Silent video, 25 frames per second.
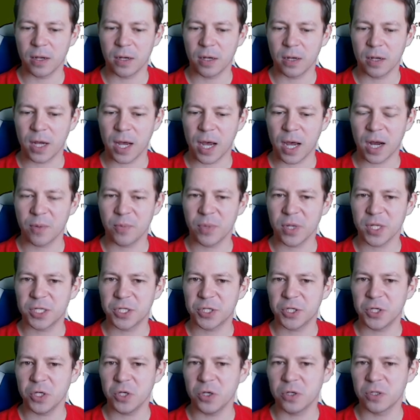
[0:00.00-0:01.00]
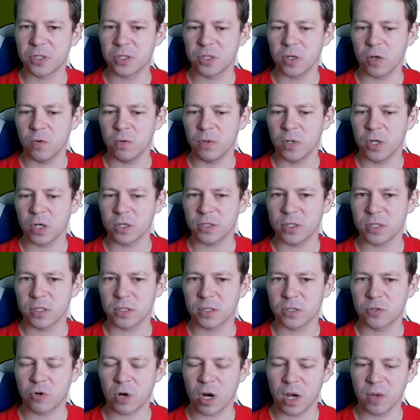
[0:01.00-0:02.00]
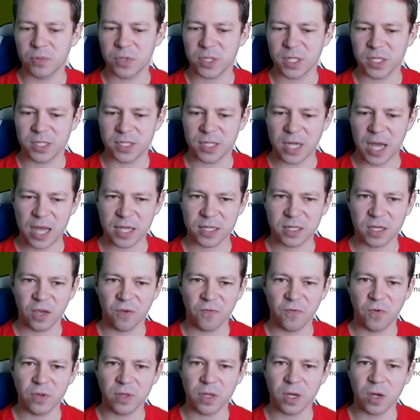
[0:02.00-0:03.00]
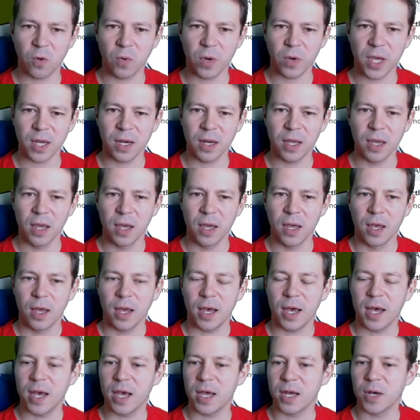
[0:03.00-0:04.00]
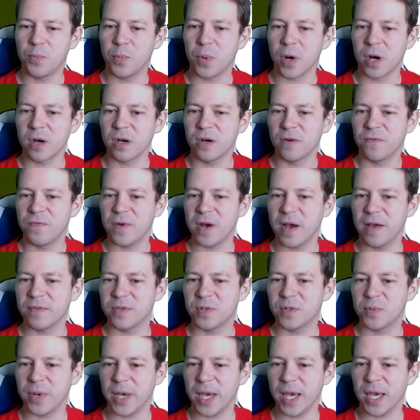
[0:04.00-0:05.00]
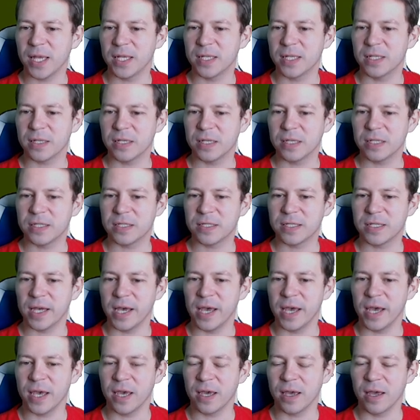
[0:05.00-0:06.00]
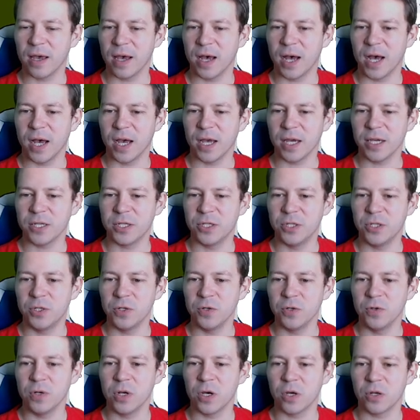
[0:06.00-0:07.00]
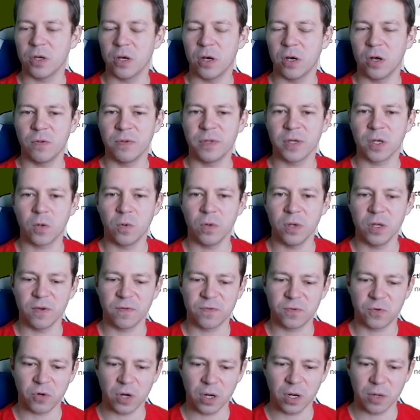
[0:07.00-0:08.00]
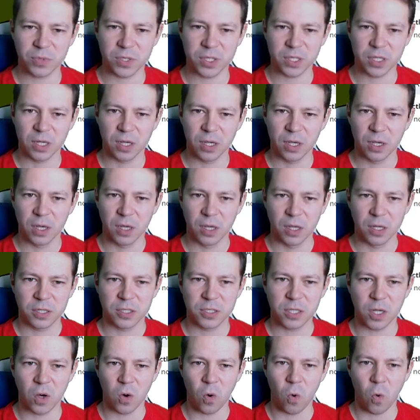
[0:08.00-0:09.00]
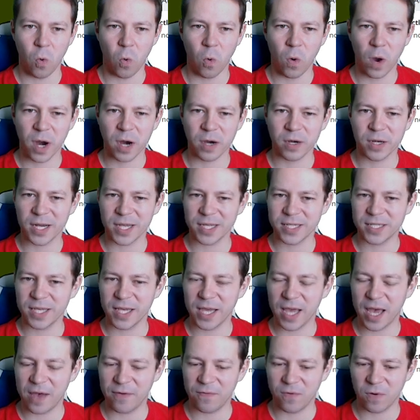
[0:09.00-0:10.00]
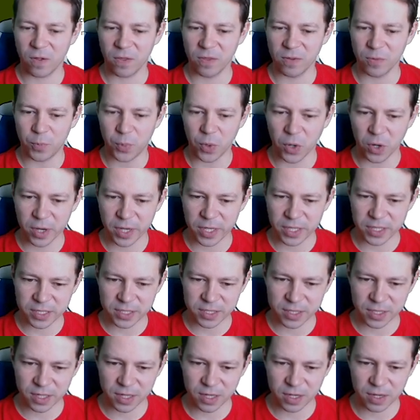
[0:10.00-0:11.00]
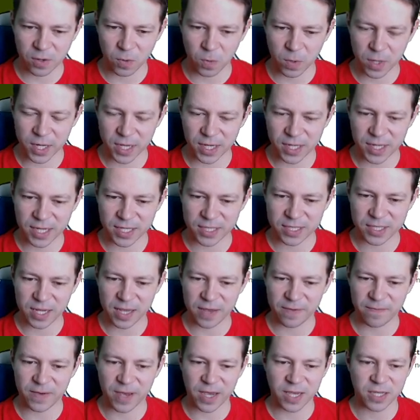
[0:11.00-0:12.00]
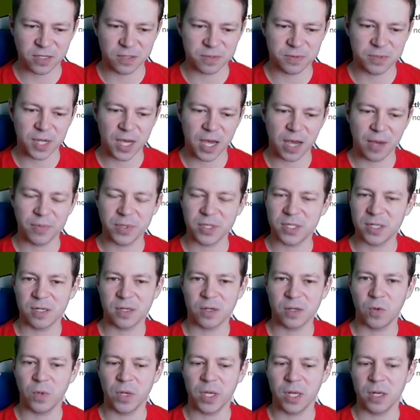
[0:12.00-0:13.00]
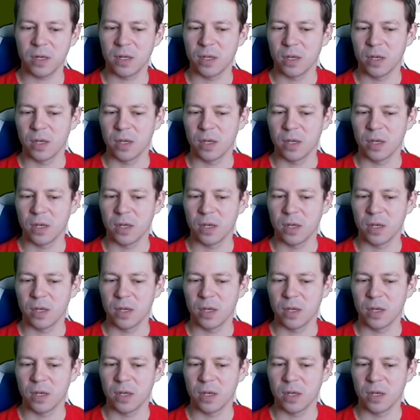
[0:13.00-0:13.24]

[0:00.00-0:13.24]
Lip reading: unbid suit, so not trumps, is asking for the queen. And partner 5 spades is saying, I do not hold the queen of trumps. So where does he have all the points when he doesn't have ace of diamonds and queen